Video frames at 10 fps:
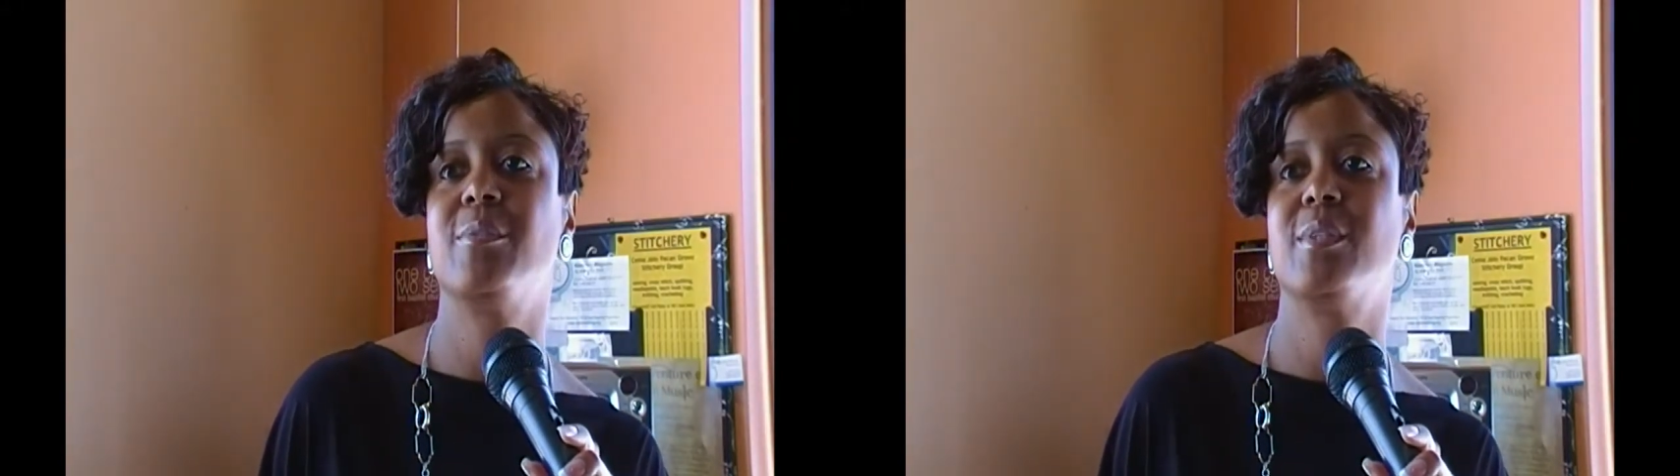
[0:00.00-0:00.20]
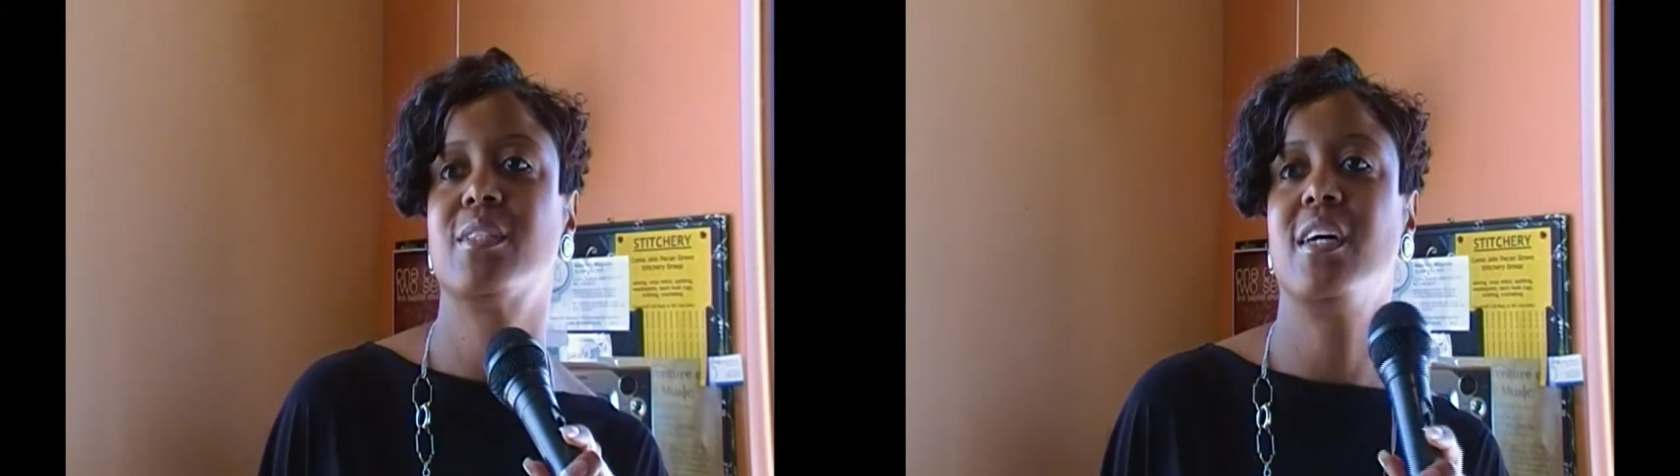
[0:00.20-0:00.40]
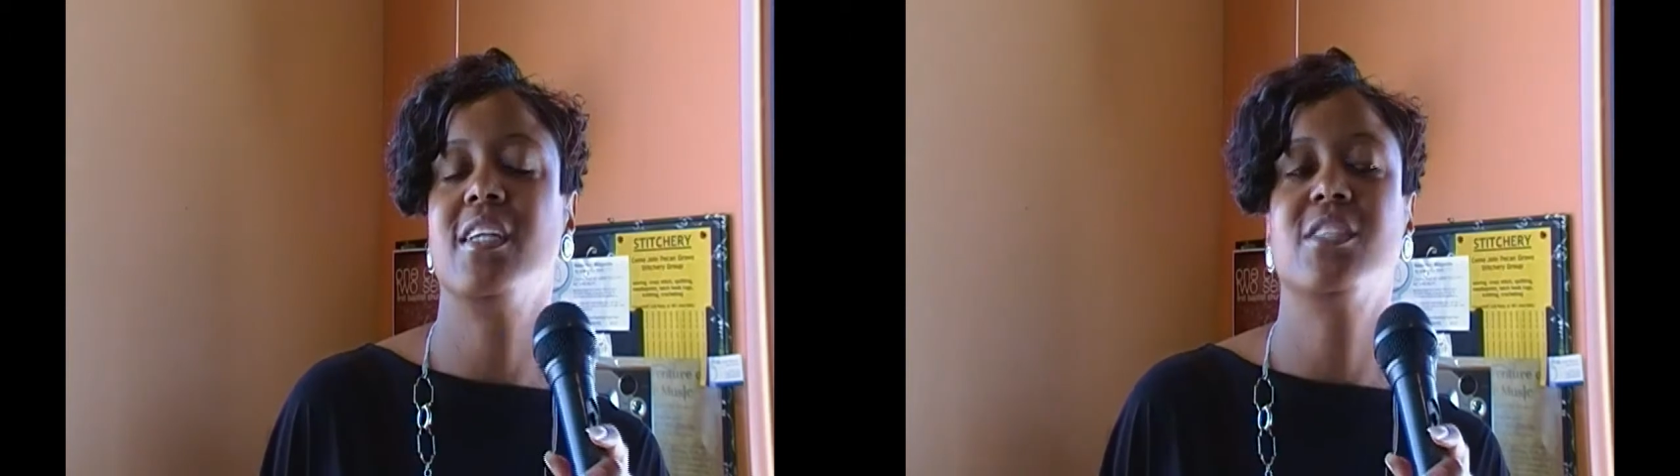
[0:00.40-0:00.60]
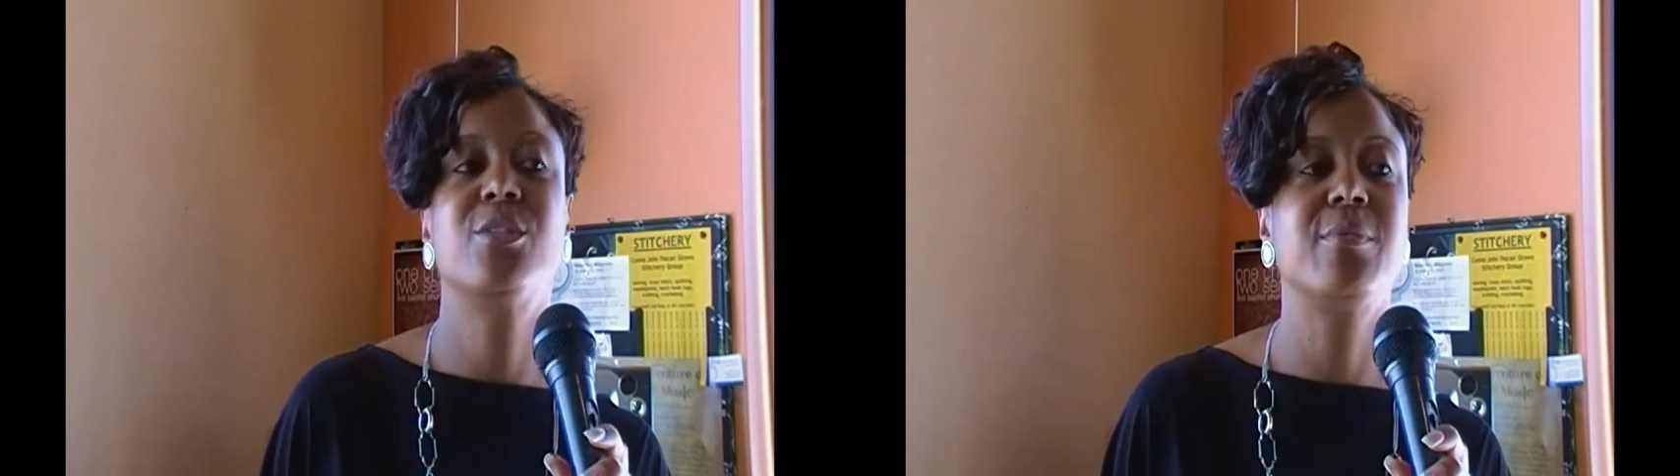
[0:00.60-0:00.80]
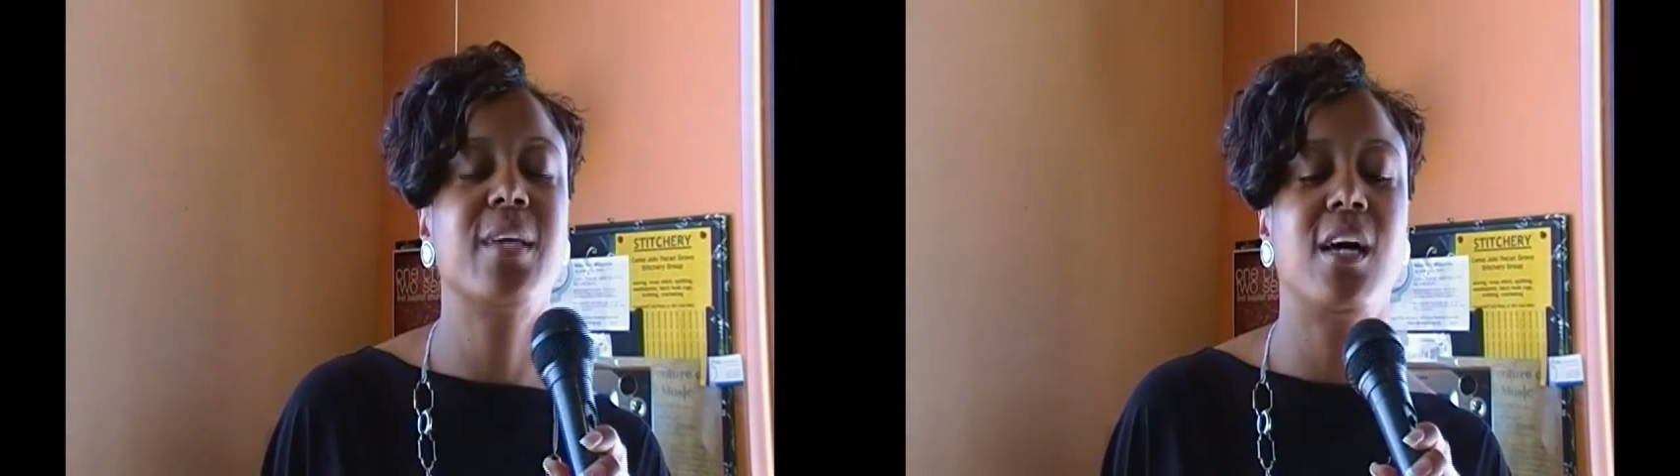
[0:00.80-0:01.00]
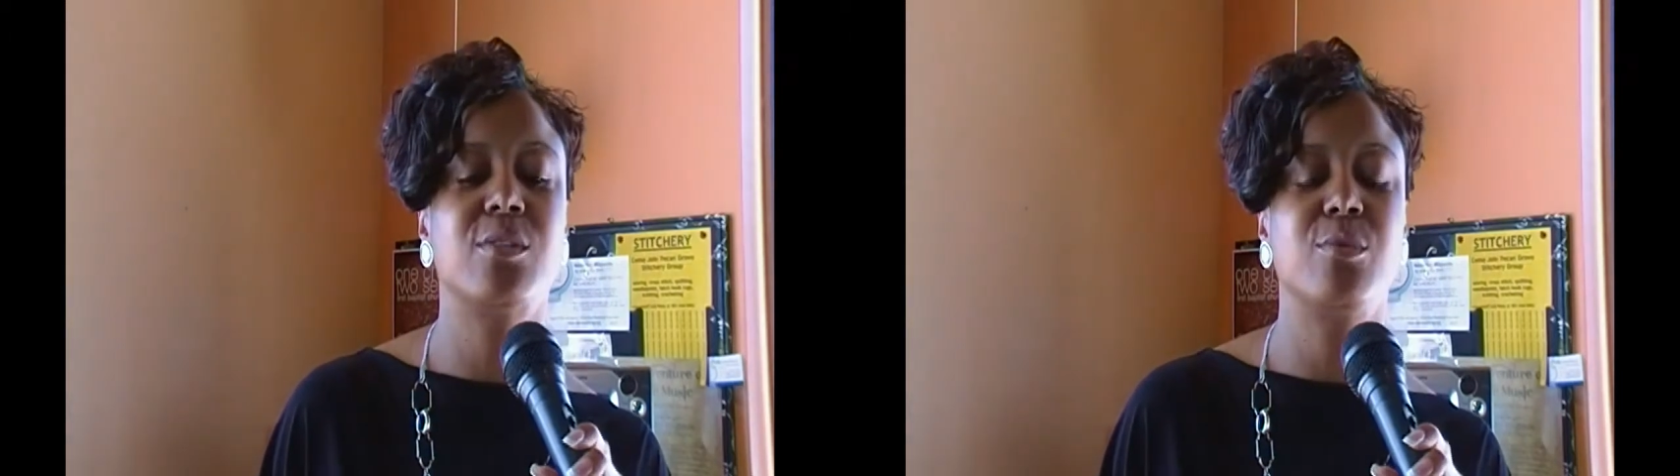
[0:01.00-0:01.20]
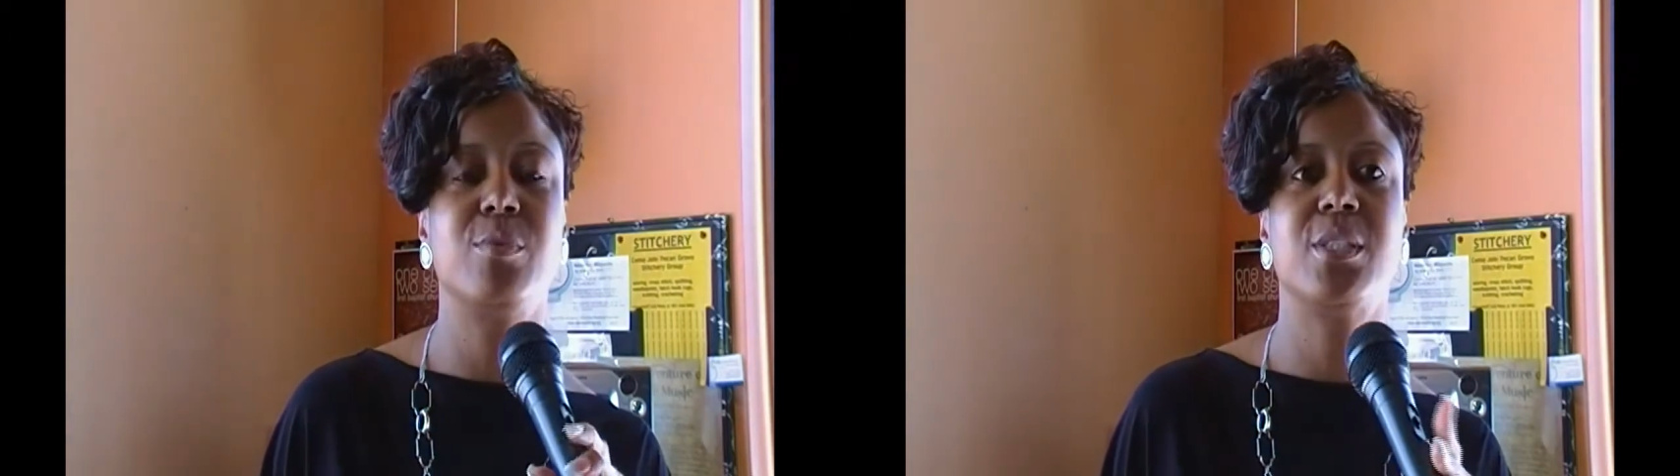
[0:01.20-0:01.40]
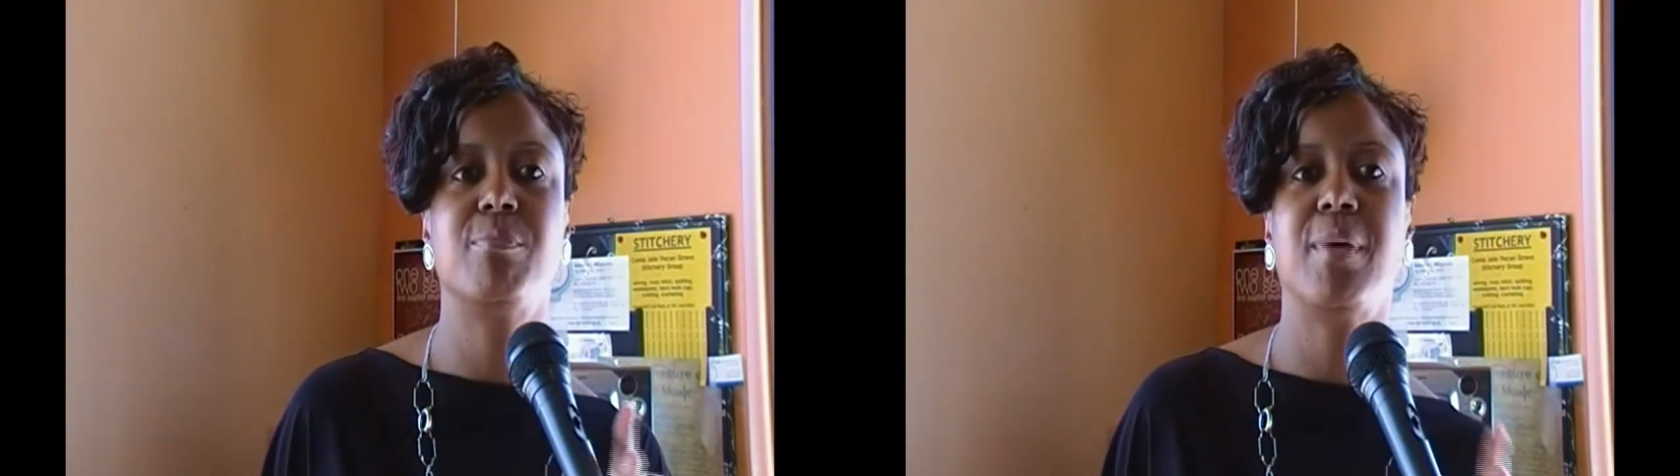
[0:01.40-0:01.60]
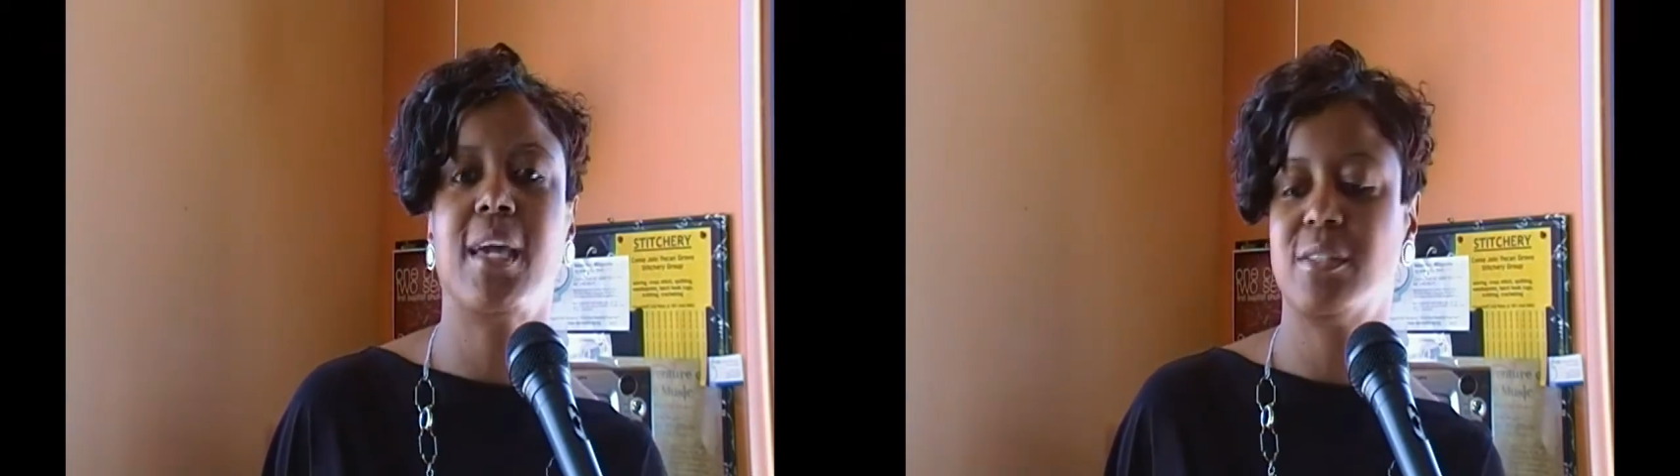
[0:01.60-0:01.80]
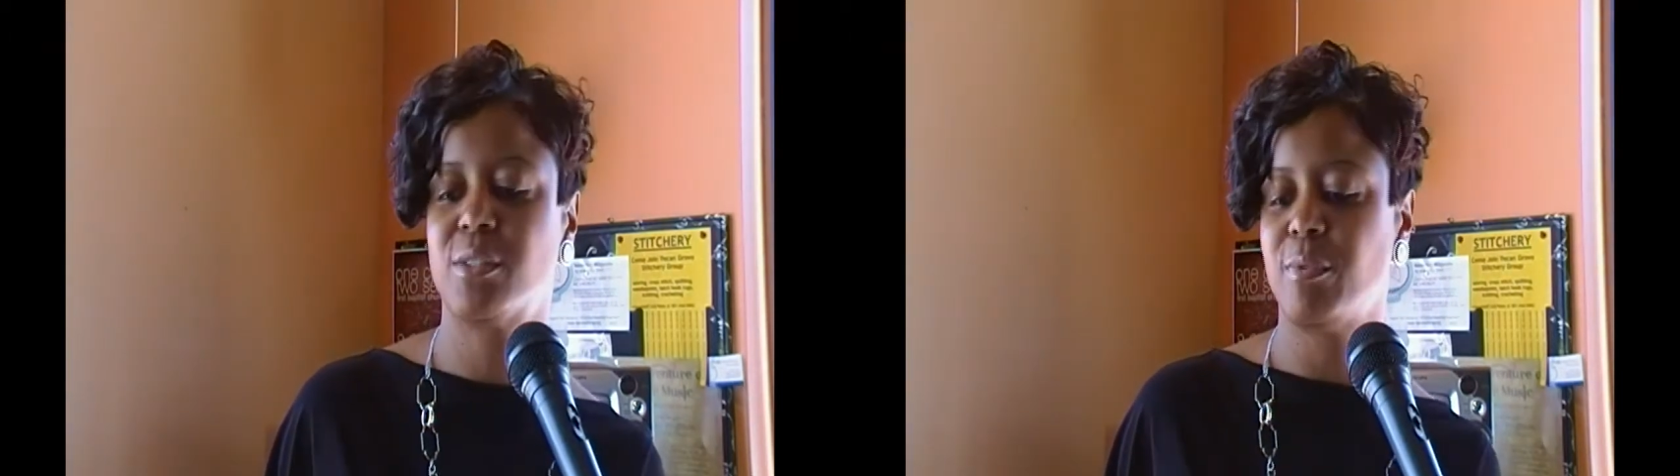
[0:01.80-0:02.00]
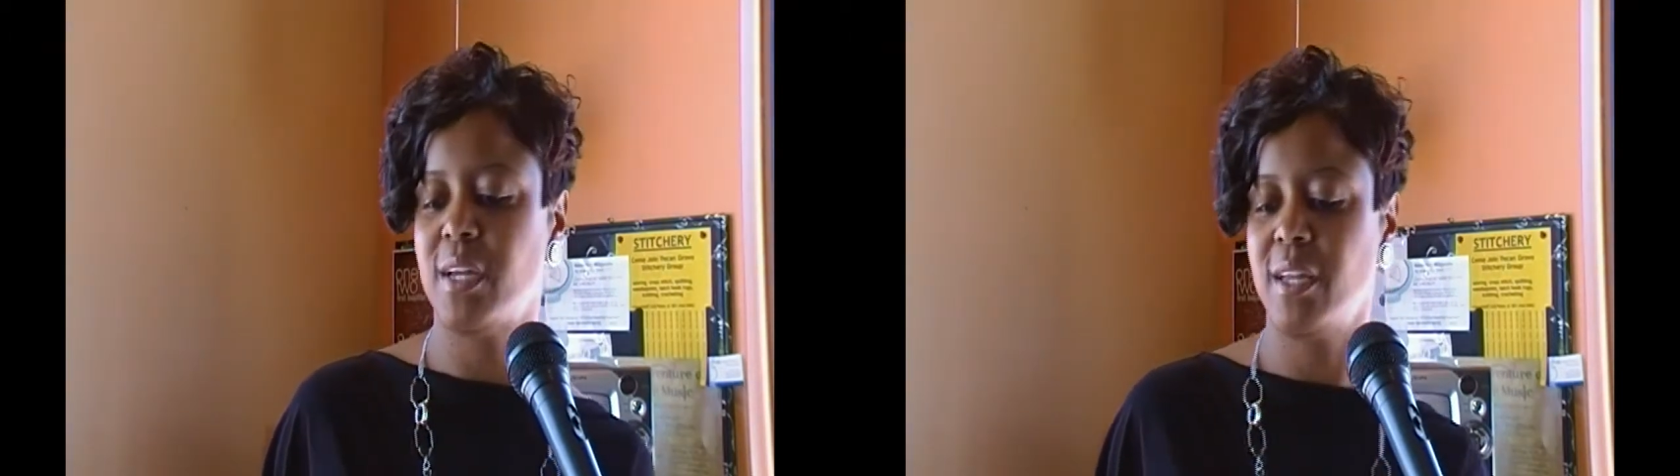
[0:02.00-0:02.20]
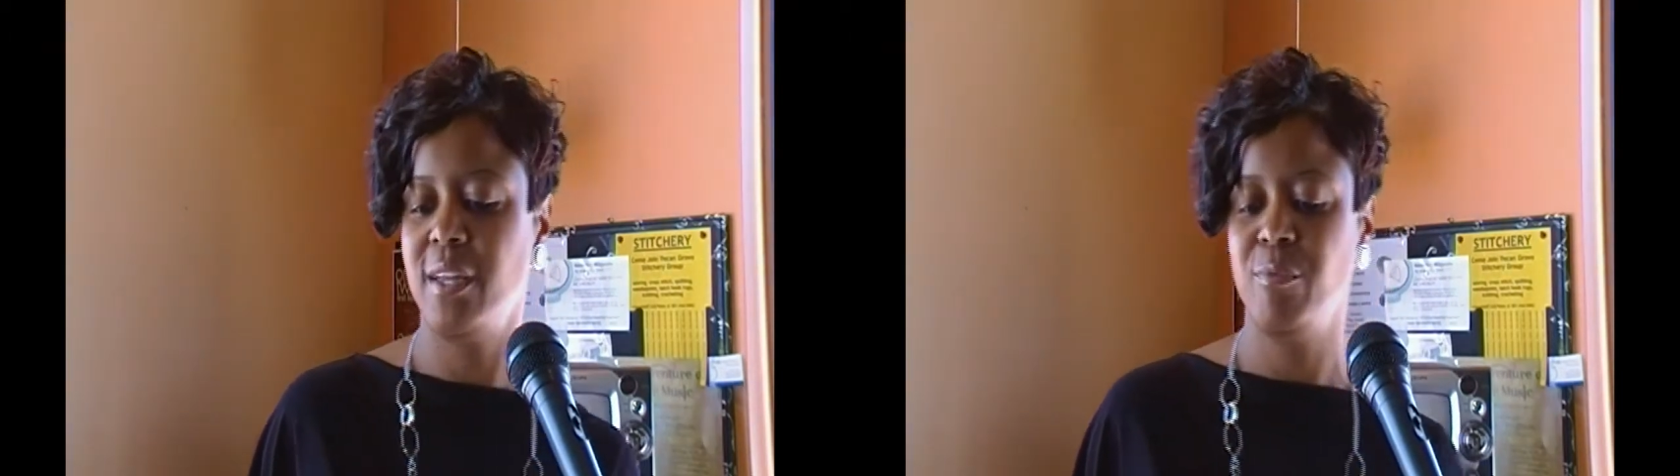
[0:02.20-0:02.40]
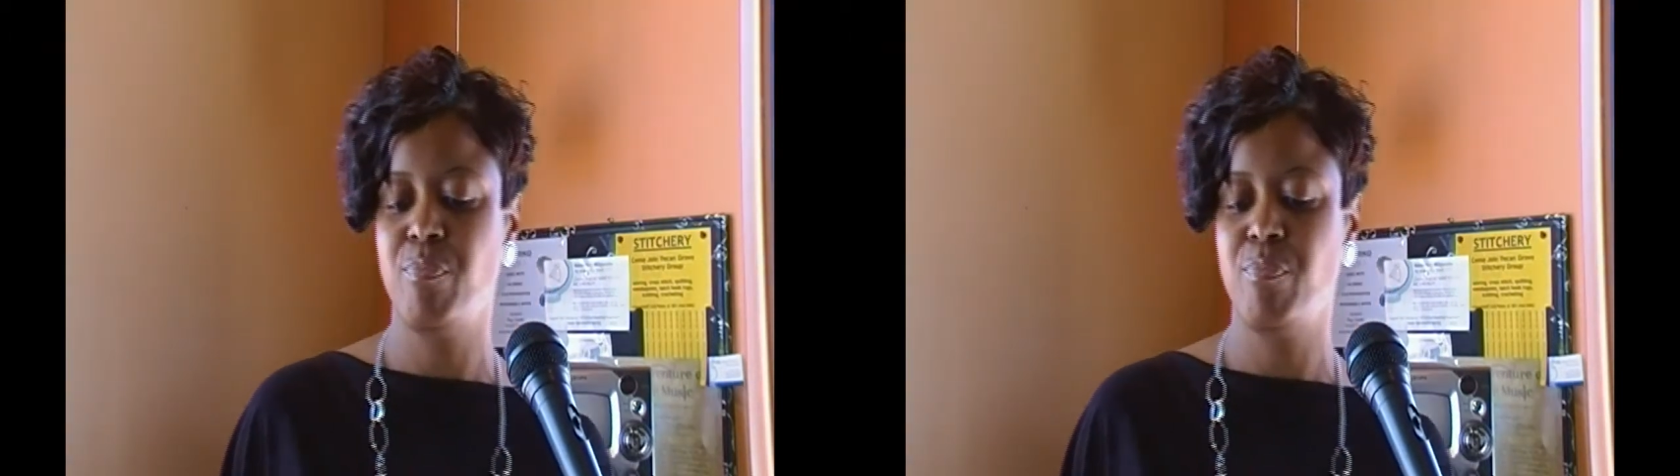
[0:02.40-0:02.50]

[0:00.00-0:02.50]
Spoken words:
It was in 2000 when she passed away.